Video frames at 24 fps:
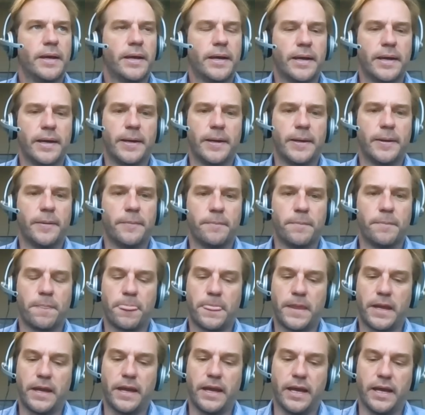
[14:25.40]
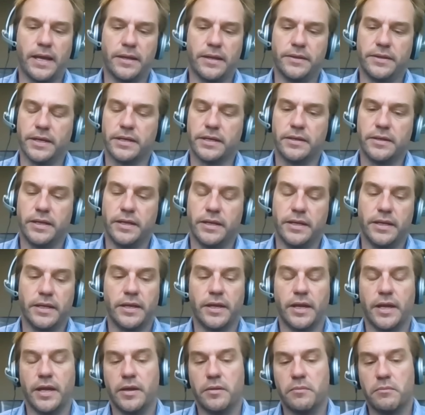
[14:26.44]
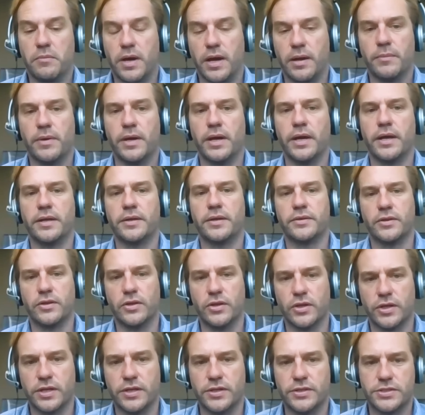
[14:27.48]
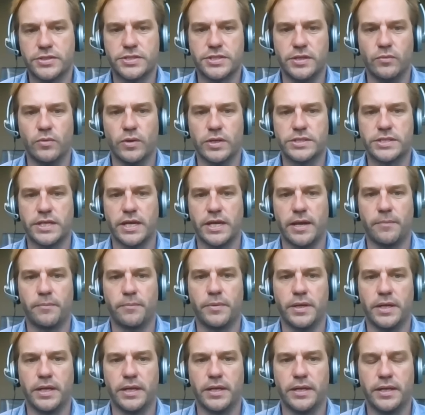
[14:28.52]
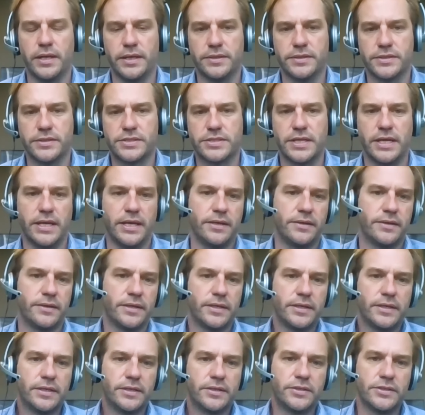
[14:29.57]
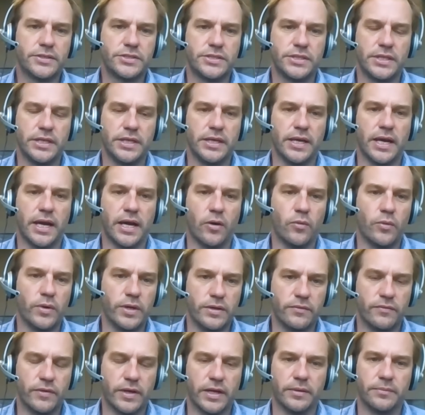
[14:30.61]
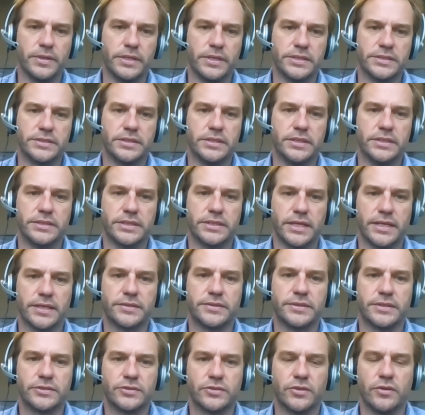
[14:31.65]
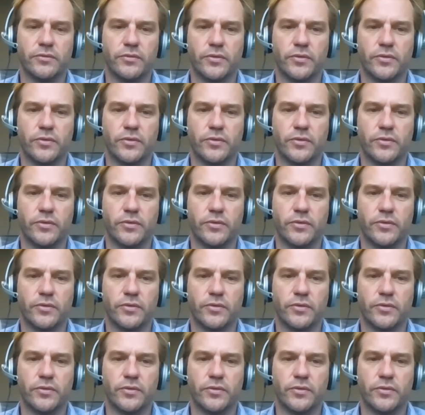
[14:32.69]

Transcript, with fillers: Um, and they're clearly, in my mind, looking to see what's happening in the state to see how we develop these these assets.